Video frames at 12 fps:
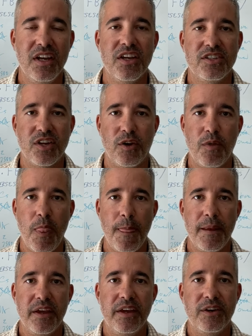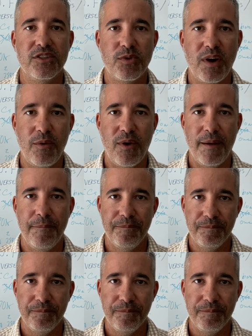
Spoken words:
So here's what I want.